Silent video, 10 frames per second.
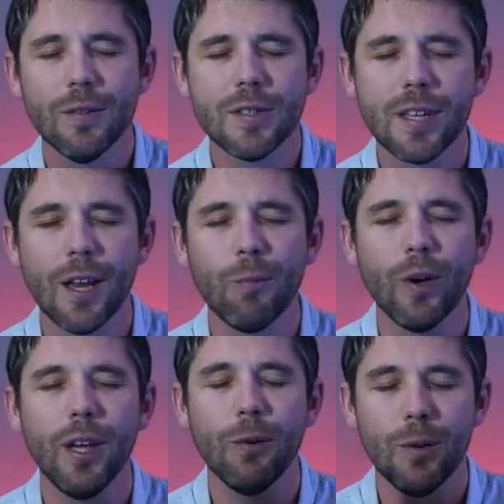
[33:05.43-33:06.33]
Instead,
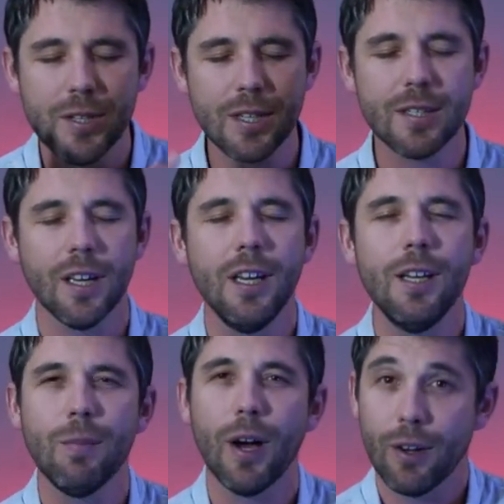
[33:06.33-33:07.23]
we
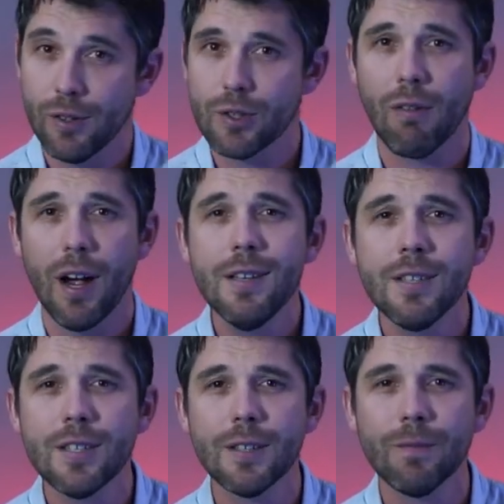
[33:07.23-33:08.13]
succeed by God's
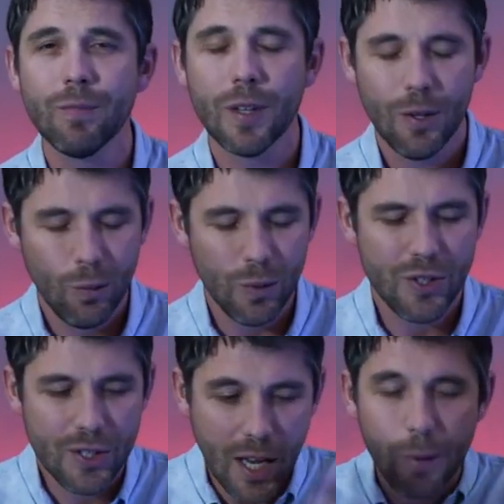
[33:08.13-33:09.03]
grace, we
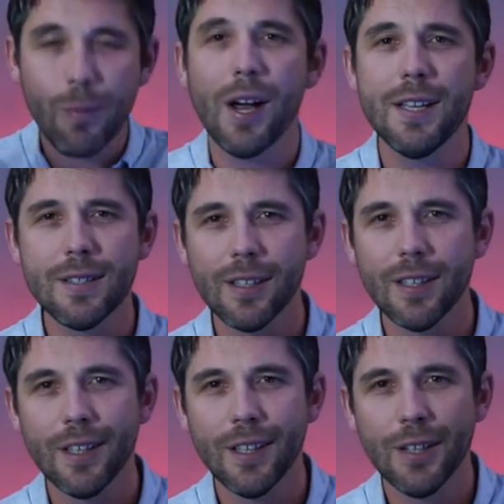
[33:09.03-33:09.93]
celebrate,
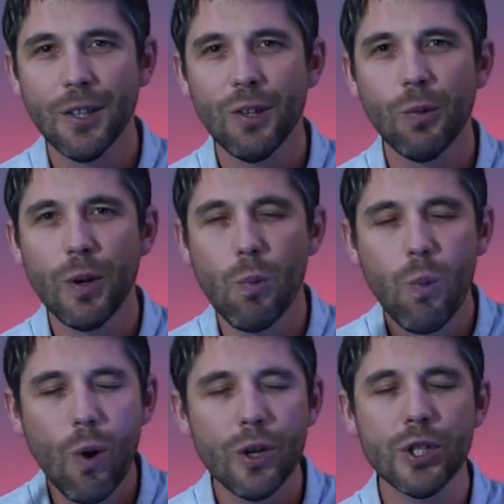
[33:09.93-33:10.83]
we
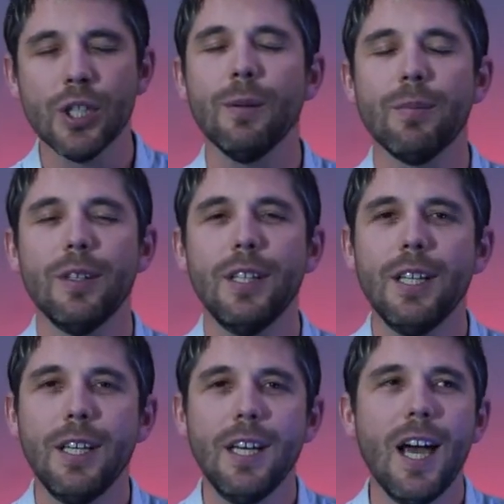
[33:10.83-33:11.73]
worship,
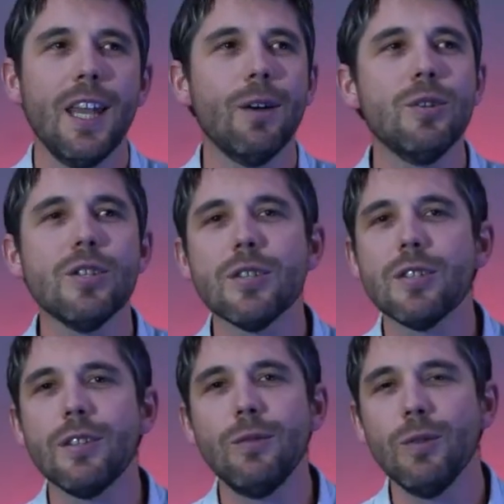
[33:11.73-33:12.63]
and then we
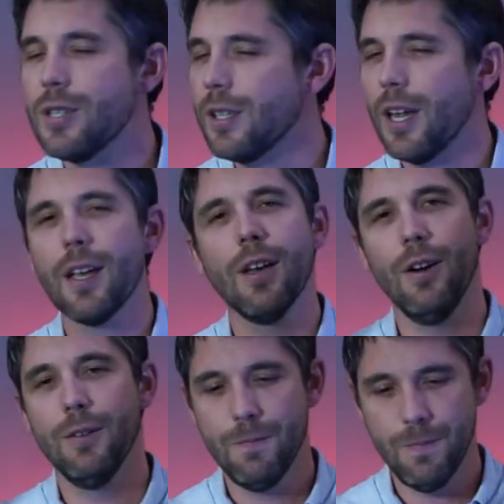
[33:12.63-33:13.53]
just let it go.